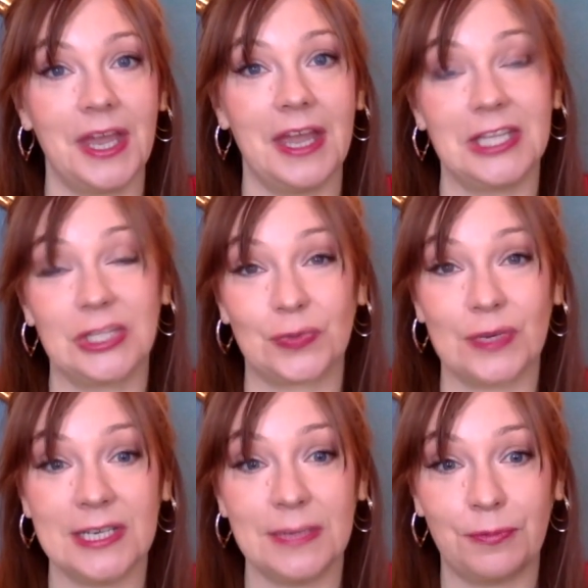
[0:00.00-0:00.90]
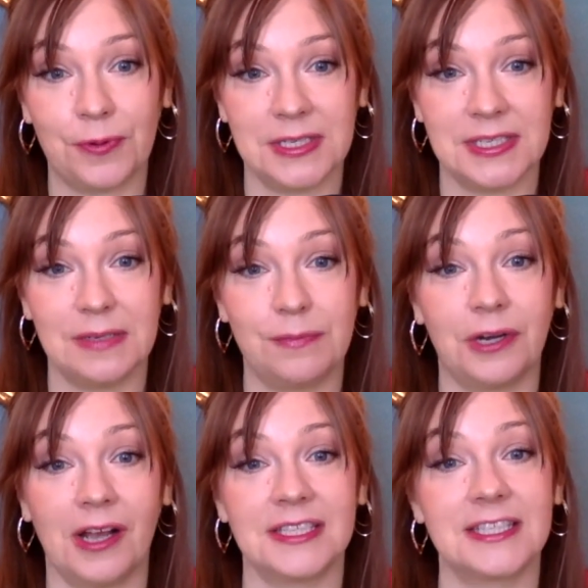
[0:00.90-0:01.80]
a 3D printed
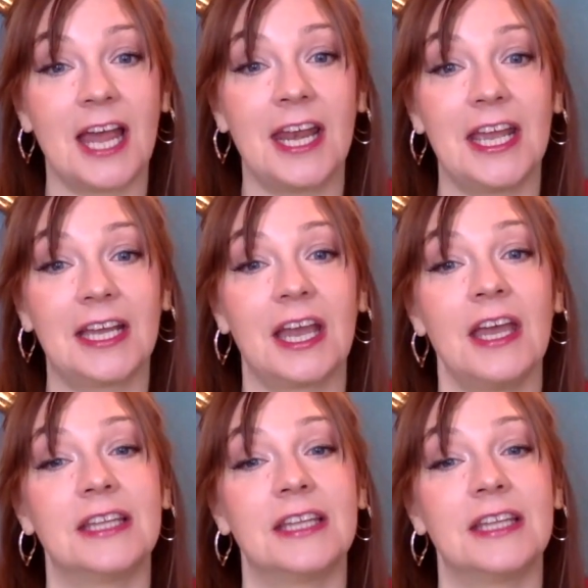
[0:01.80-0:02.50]
prosthetic